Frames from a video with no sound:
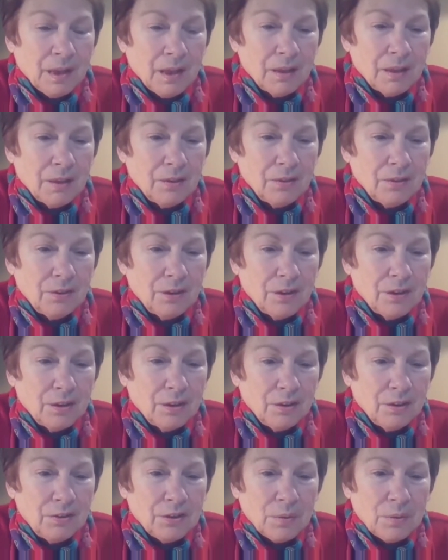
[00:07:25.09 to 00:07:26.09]
And
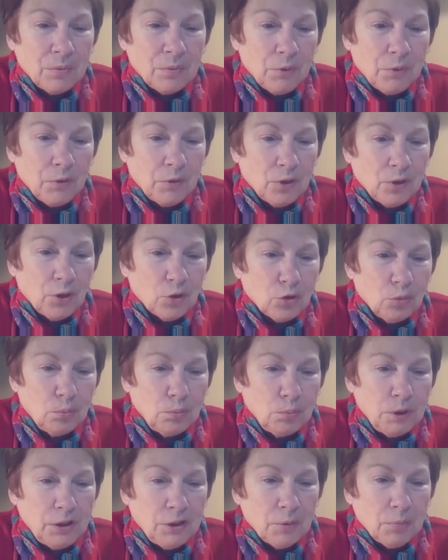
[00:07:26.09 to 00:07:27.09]
some of the social
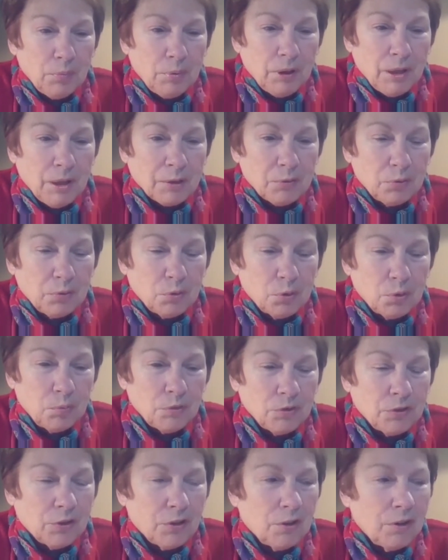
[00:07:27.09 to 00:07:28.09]
media
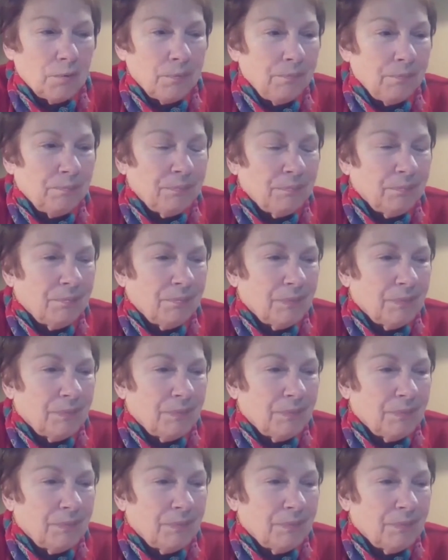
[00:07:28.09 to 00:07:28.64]
platforms are